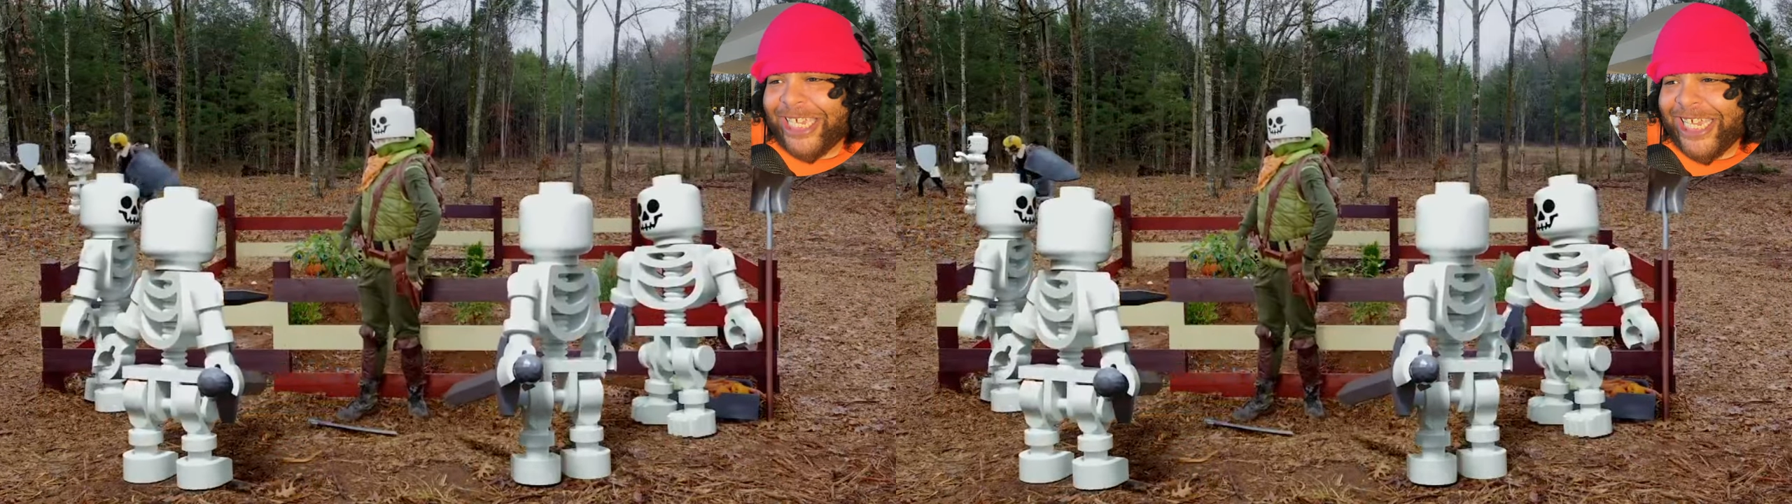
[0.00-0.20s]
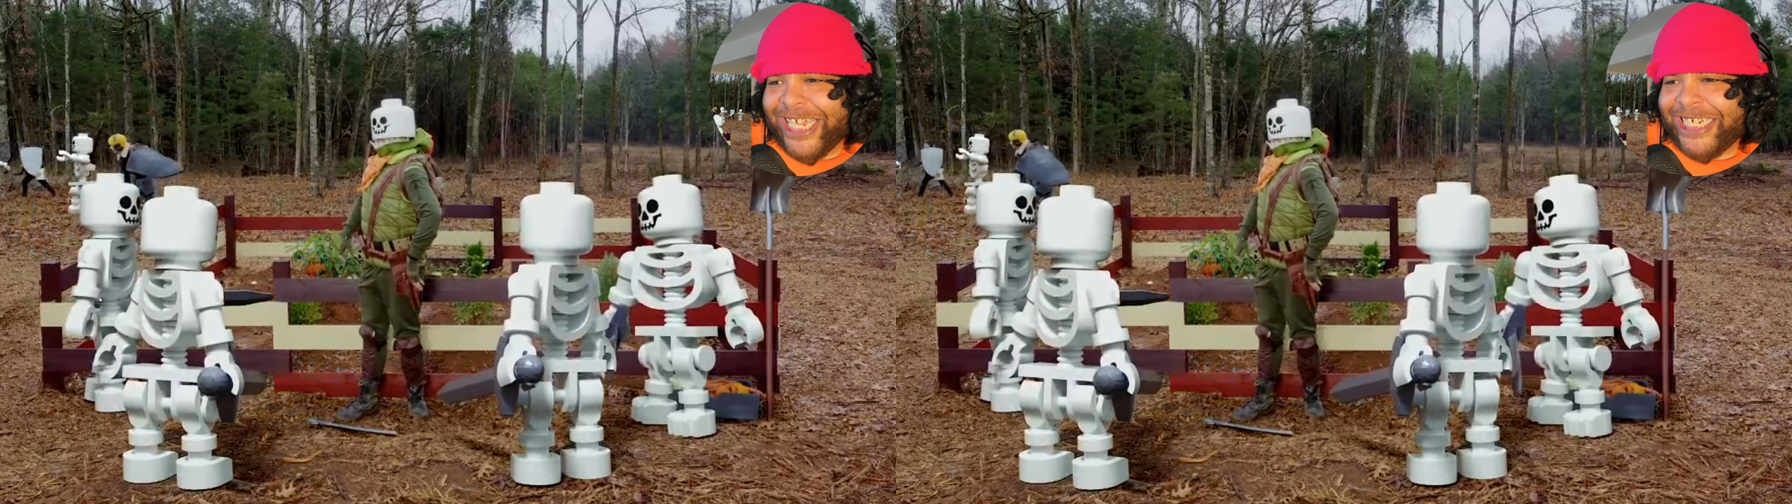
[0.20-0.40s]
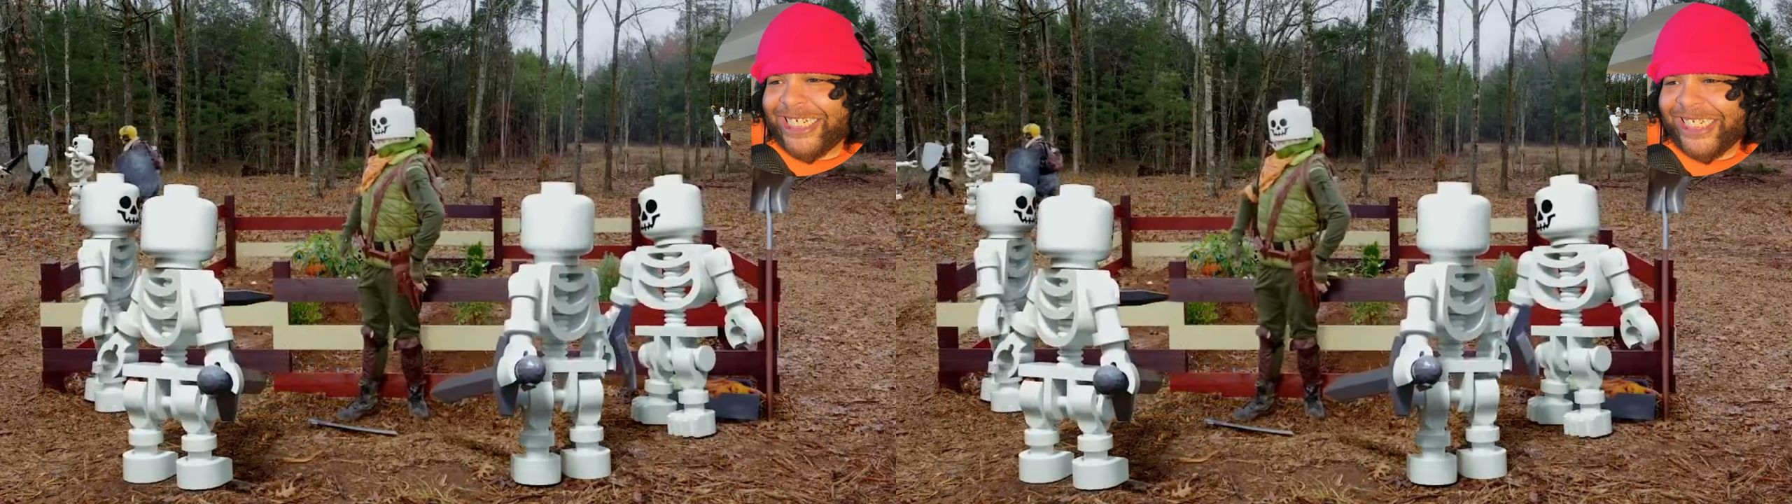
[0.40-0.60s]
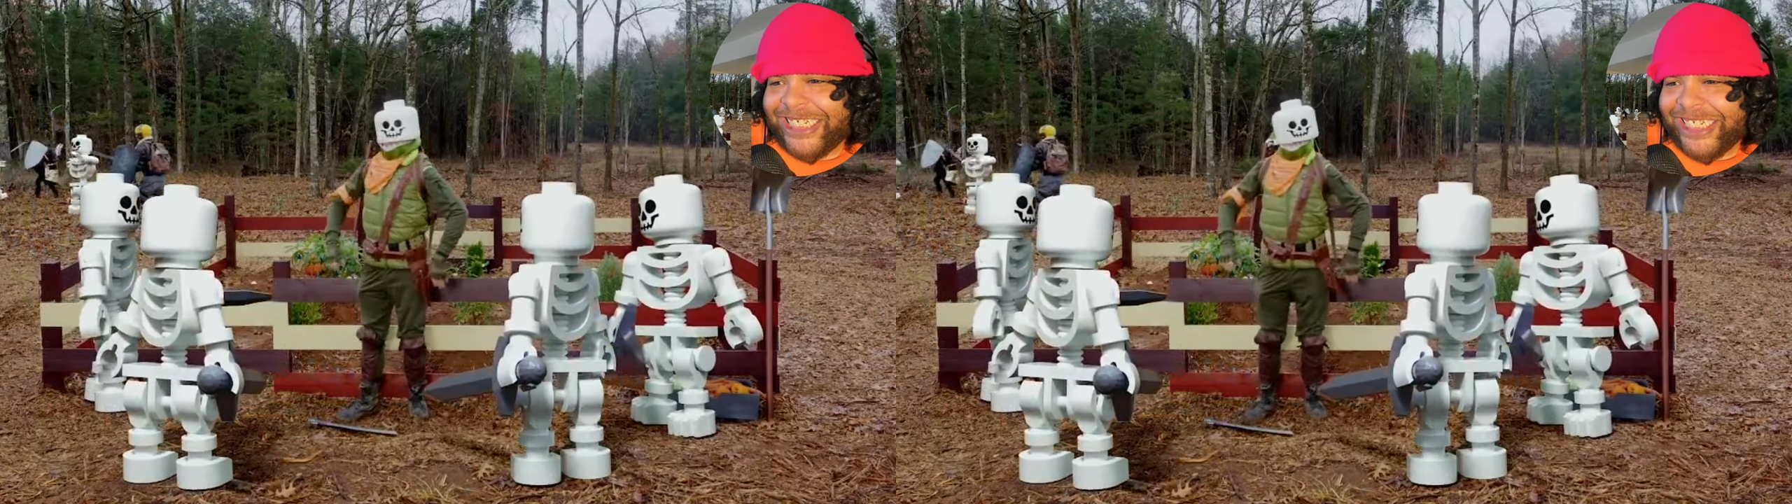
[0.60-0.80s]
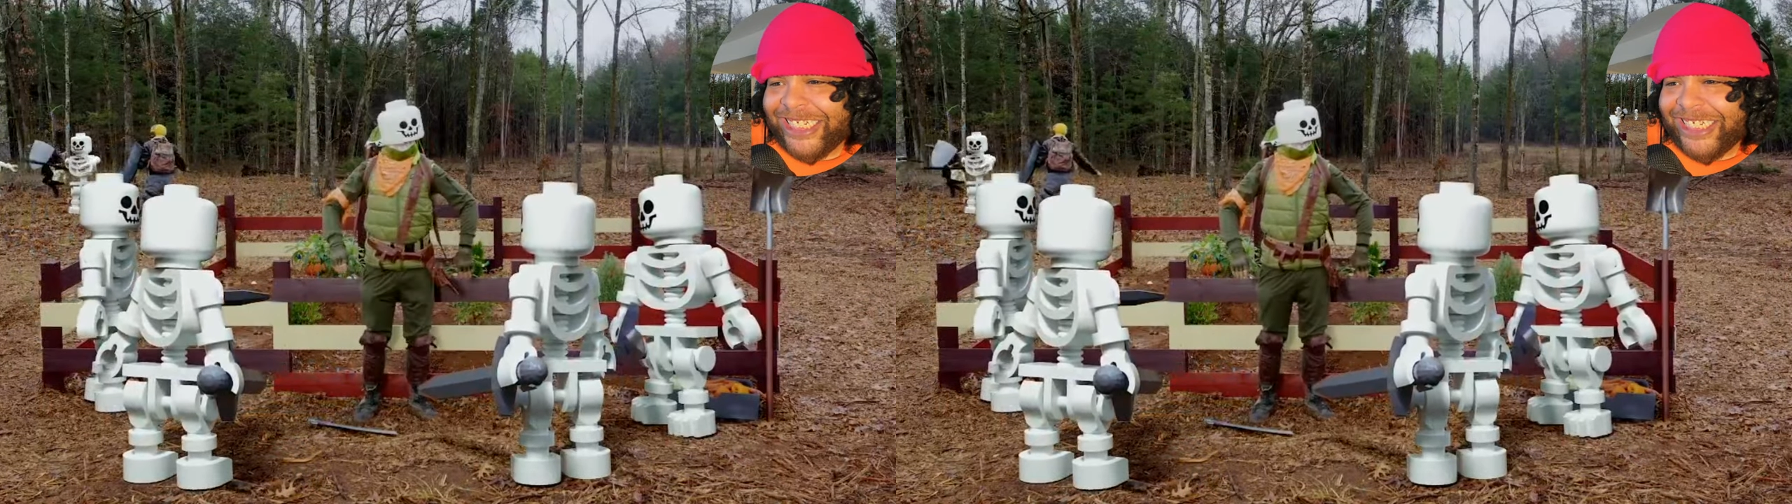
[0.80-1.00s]
handy,
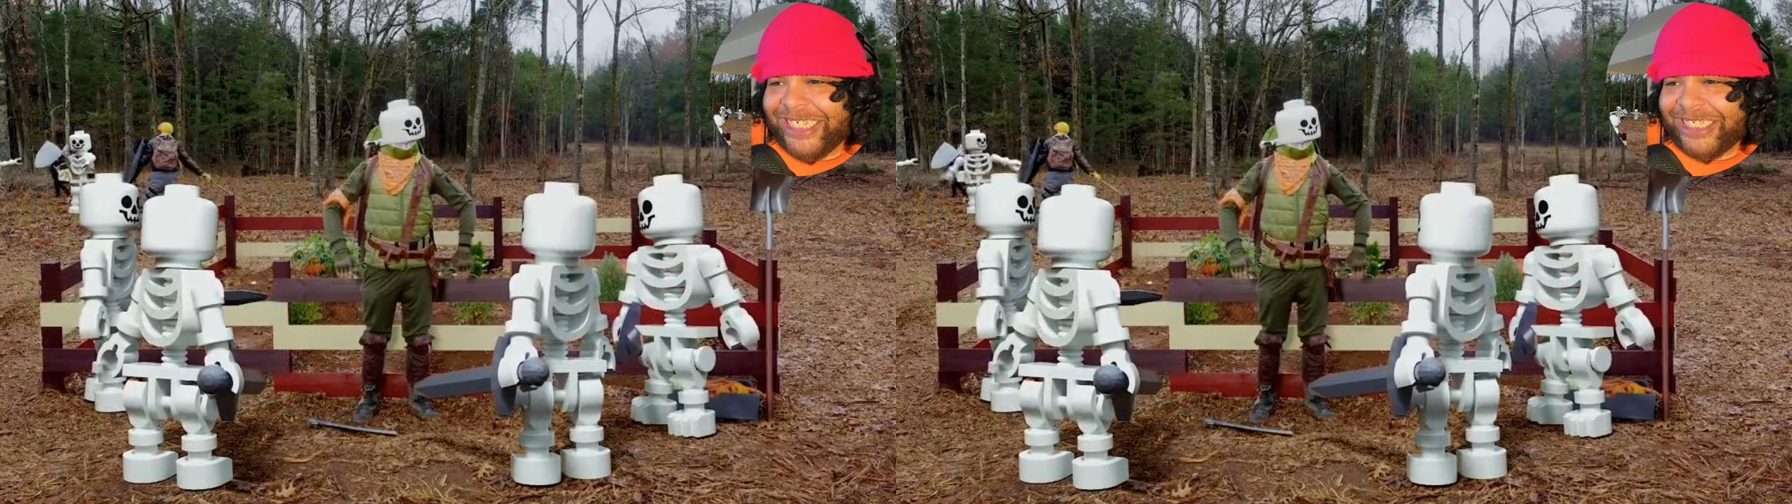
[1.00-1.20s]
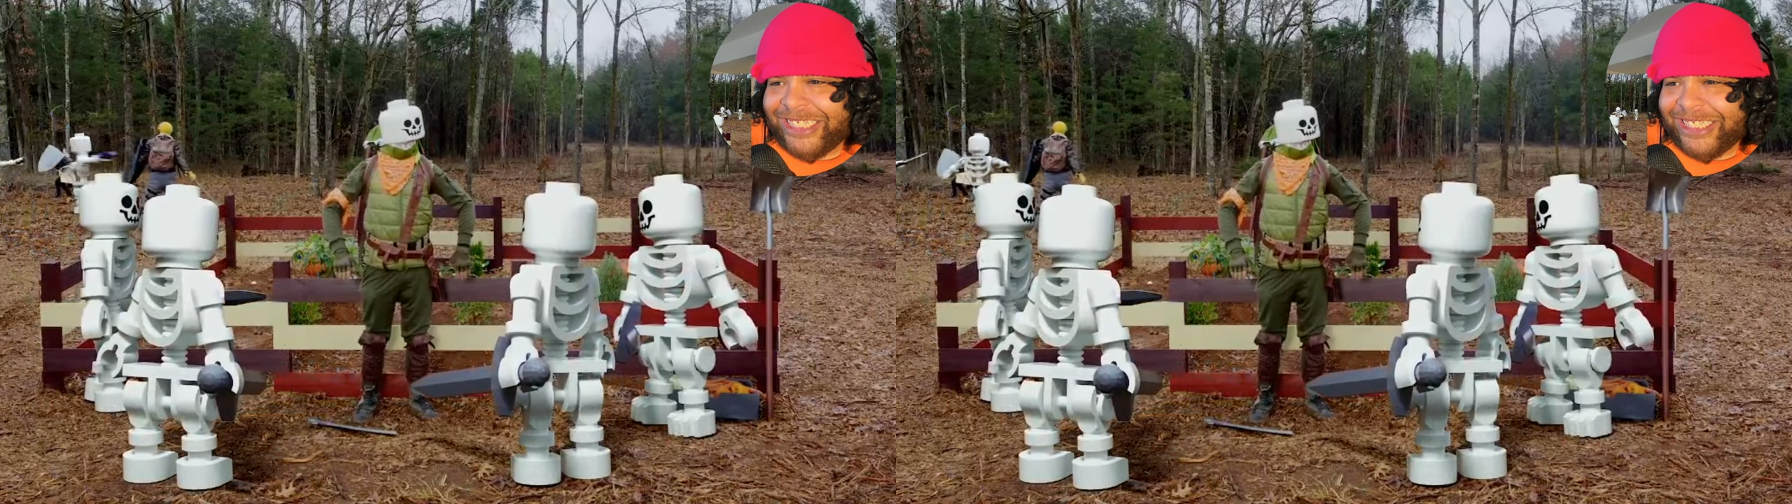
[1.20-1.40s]
didn't it?